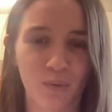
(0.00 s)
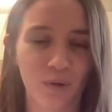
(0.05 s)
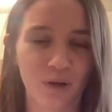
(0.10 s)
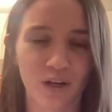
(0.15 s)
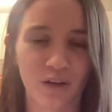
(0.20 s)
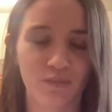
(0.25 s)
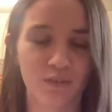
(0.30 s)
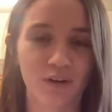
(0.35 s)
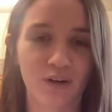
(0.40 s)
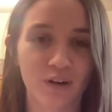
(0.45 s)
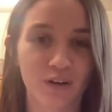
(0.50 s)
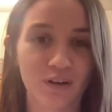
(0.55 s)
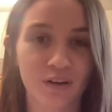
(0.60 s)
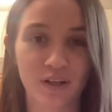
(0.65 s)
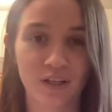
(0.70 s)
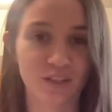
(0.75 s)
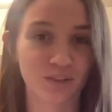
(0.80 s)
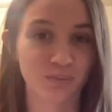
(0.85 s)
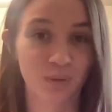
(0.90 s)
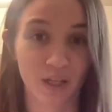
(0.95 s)
whatever
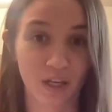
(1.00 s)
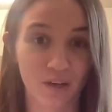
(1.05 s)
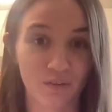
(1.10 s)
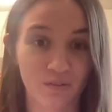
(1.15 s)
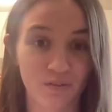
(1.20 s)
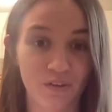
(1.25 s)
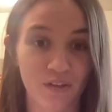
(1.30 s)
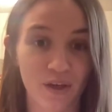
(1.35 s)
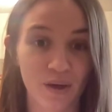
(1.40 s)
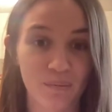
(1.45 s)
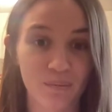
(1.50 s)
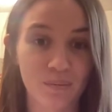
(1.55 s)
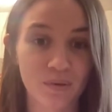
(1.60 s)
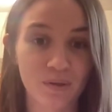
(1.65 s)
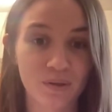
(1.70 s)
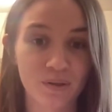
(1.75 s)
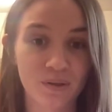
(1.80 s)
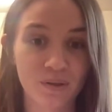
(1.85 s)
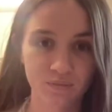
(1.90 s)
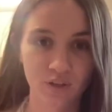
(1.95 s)
is planned for them.
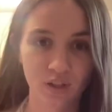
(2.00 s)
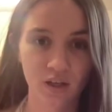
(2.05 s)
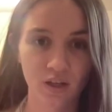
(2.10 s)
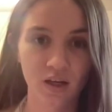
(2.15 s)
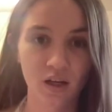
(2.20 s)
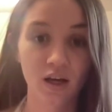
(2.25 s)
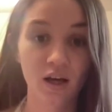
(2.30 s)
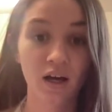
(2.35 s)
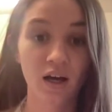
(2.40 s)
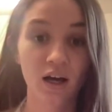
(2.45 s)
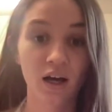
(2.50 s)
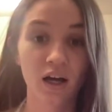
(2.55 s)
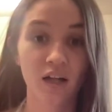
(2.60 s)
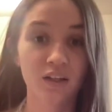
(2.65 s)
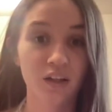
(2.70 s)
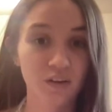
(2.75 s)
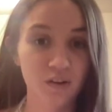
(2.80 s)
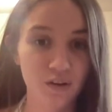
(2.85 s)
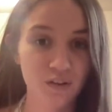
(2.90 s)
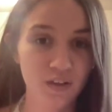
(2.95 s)

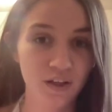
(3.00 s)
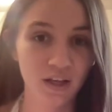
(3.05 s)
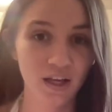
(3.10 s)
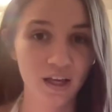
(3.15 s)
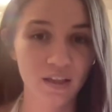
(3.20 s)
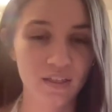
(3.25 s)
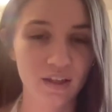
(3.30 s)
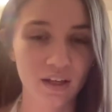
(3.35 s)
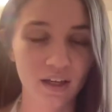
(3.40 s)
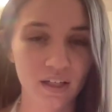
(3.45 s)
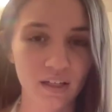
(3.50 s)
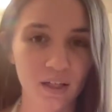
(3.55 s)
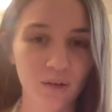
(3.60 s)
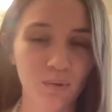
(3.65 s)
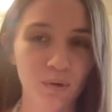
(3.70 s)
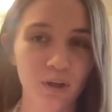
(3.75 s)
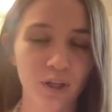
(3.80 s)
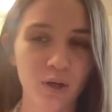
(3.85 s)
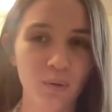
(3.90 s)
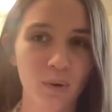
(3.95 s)
Another thing I think I did
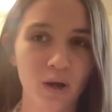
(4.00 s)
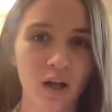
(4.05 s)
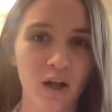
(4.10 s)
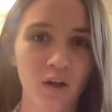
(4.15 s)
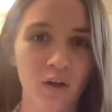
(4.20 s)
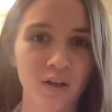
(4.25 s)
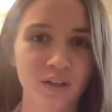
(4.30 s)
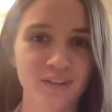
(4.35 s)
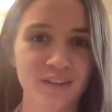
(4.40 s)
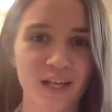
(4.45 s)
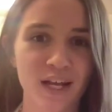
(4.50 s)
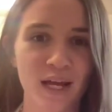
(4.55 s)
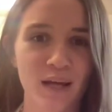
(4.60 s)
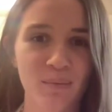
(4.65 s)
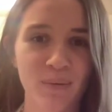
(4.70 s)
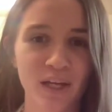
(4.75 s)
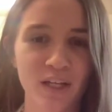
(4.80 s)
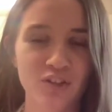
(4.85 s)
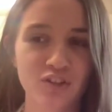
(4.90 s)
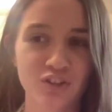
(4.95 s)
really well is that I
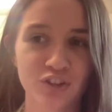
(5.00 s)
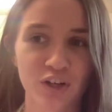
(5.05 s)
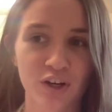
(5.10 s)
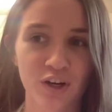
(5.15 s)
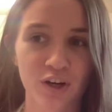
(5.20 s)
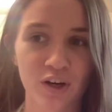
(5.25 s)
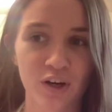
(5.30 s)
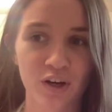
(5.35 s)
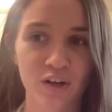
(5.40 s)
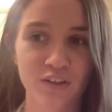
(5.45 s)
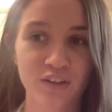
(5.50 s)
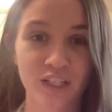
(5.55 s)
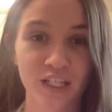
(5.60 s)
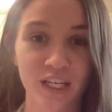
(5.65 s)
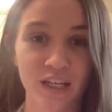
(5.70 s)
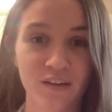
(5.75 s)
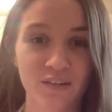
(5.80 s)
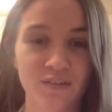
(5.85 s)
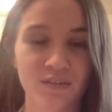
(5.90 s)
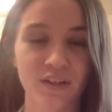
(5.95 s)
made sure to
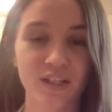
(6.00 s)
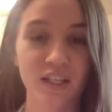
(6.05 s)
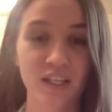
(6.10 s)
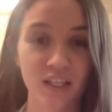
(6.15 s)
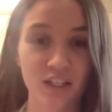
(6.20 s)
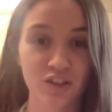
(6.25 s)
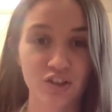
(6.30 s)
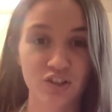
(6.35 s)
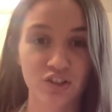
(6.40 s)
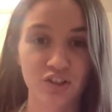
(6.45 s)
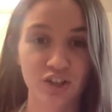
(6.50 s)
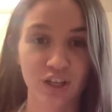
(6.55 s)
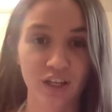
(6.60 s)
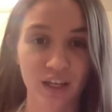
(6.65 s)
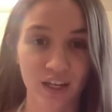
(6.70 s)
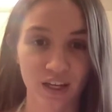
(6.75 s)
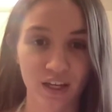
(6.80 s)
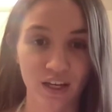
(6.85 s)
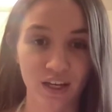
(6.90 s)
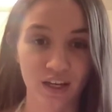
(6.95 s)
give each
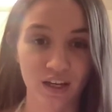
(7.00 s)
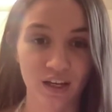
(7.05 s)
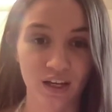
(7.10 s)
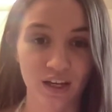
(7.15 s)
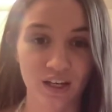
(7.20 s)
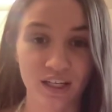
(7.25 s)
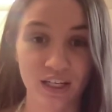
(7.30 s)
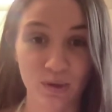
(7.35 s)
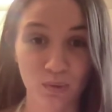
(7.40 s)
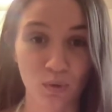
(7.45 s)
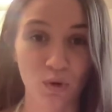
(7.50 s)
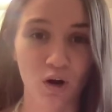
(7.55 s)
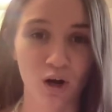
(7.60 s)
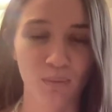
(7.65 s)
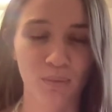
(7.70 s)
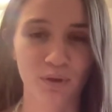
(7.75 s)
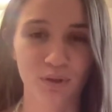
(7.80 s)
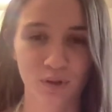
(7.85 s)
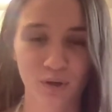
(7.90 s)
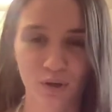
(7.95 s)
kid an equal
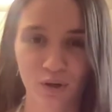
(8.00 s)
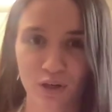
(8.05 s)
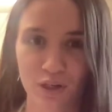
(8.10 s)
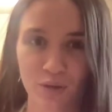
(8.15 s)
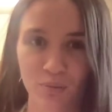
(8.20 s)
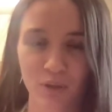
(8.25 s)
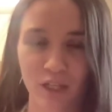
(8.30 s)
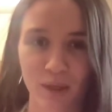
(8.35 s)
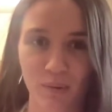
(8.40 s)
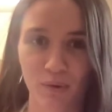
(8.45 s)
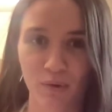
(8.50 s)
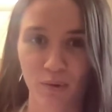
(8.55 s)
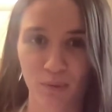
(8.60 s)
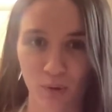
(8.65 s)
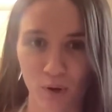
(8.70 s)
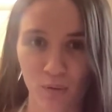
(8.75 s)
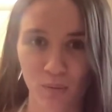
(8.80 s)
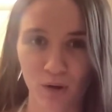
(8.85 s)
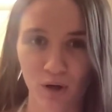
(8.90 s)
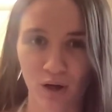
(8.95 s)
opportunity to play with the
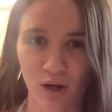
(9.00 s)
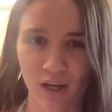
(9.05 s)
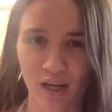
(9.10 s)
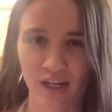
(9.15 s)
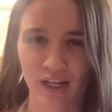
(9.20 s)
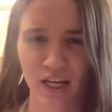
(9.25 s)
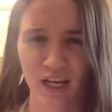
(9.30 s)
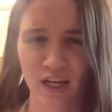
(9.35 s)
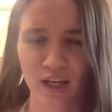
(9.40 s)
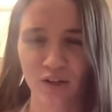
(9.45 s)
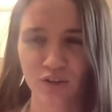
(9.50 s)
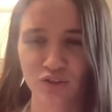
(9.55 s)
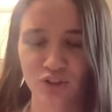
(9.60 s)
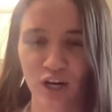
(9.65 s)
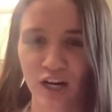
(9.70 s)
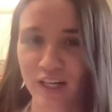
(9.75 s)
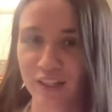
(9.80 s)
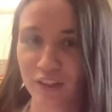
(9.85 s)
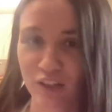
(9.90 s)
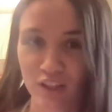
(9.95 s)
robot, and I
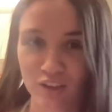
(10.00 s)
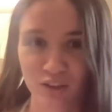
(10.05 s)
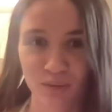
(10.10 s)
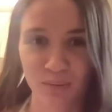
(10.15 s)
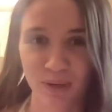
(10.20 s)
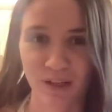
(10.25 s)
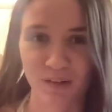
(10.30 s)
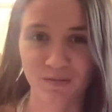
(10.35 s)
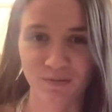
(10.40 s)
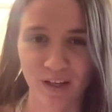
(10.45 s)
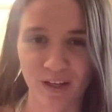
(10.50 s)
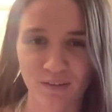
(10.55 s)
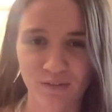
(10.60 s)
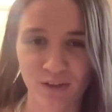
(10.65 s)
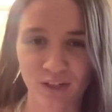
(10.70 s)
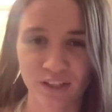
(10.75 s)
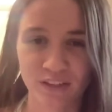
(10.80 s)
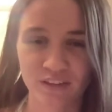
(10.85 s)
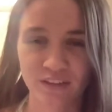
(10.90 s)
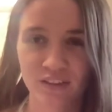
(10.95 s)
tried not to pick
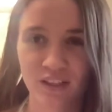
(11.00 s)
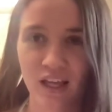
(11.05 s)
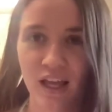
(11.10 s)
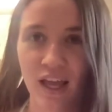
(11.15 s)
favorites